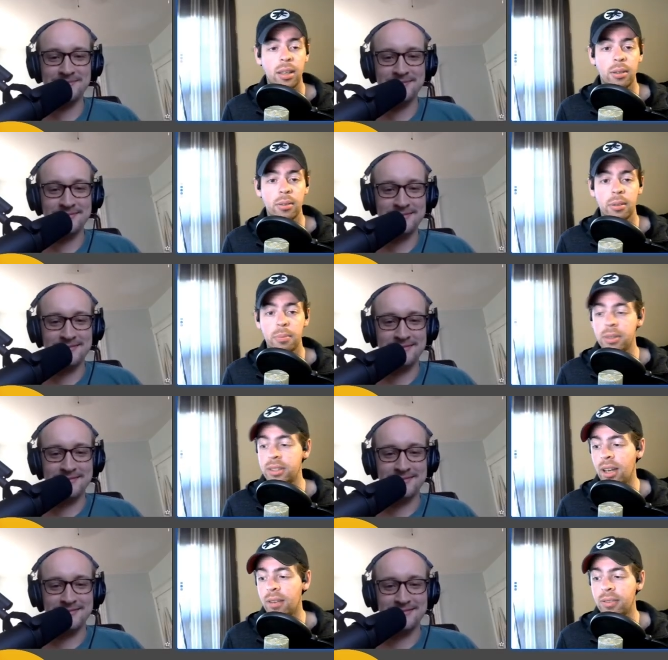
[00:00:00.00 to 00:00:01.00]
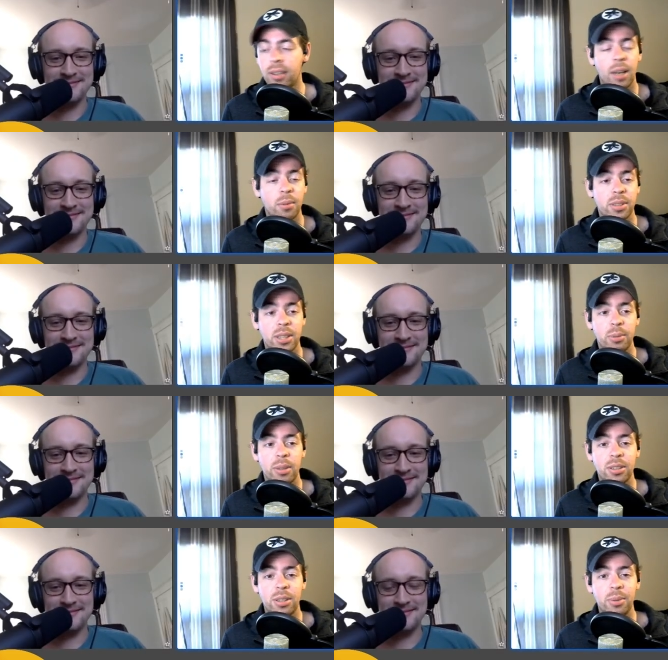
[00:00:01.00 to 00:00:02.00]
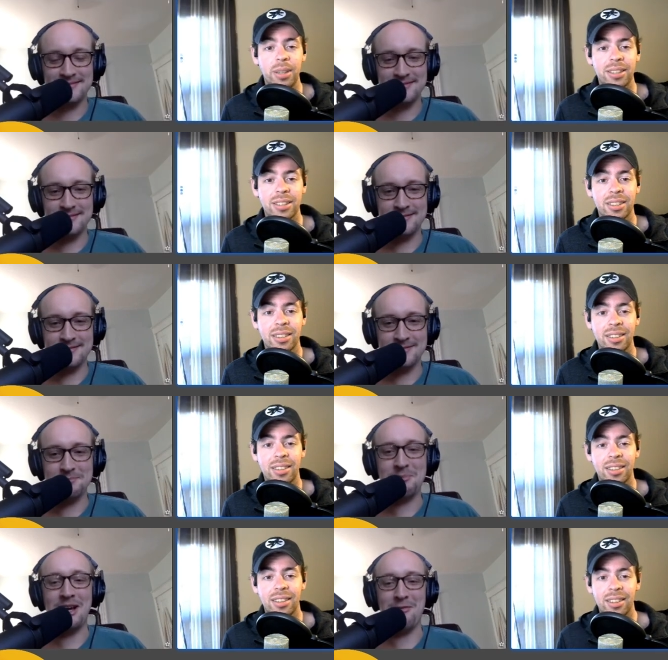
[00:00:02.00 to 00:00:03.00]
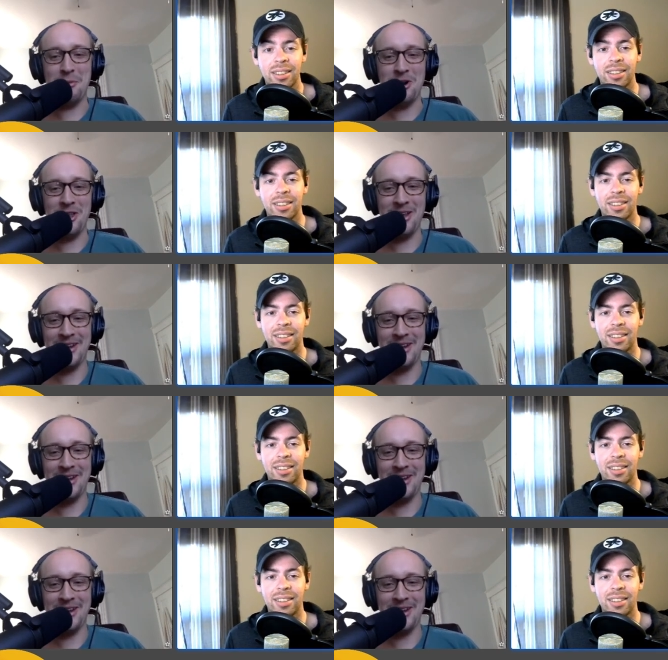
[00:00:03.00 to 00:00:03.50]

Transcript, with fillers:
Speaker 1: you. Be safe, and we'll see you all in two weeks.
Speaker 2: Bye, everybody.